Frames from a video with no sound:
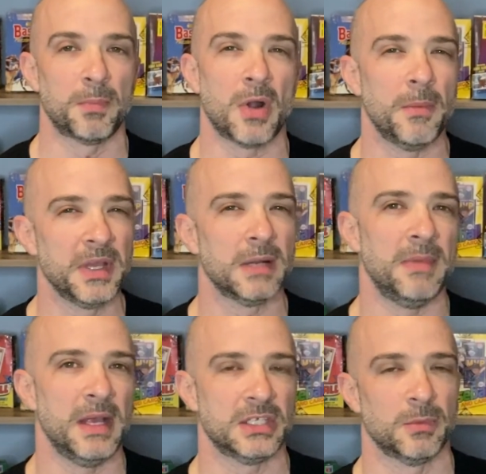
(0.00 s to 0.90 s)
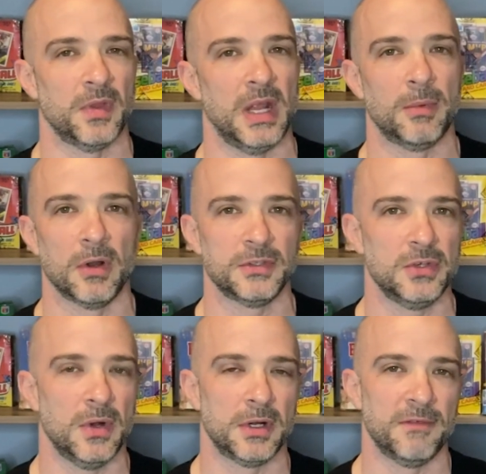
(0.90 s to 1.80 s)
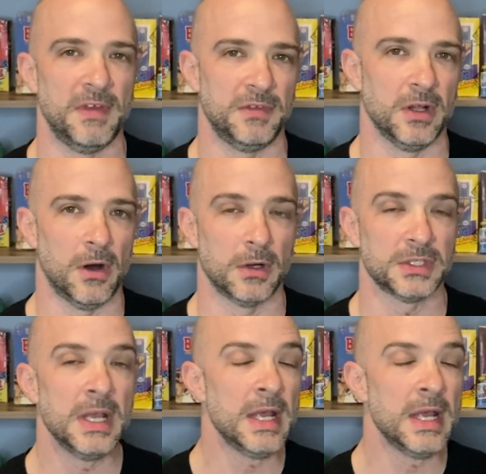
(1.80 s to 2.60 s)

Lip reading: We're probably going to make somewhere in the neighborhood of $250.